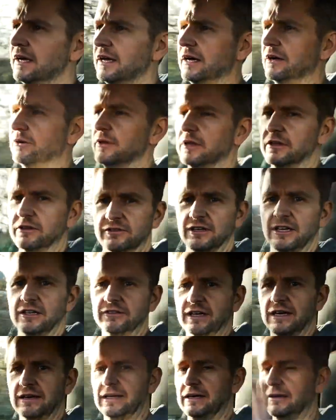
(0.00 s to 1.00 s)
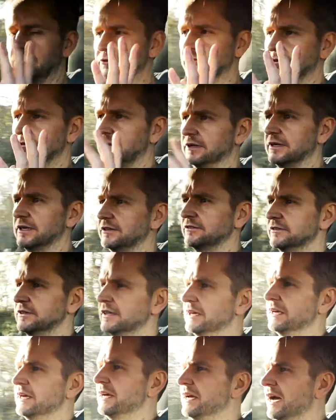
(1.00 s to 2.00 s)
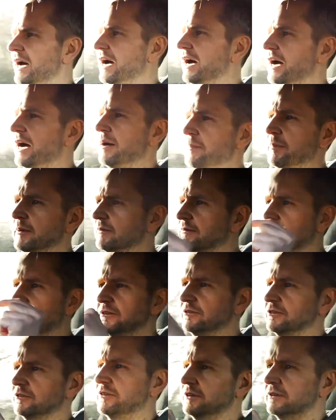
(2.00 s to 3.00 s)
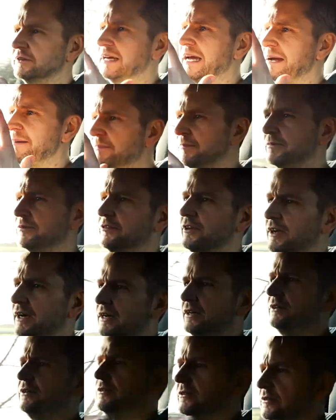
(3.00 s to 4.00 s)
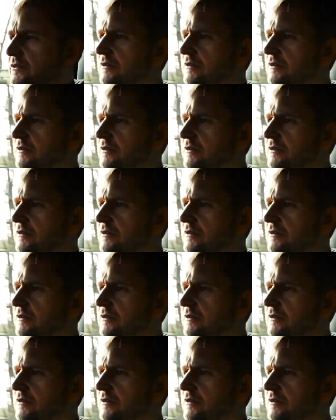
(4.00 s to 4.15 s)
Although the sun's out now, which is quite nice. But the roads are still damp, so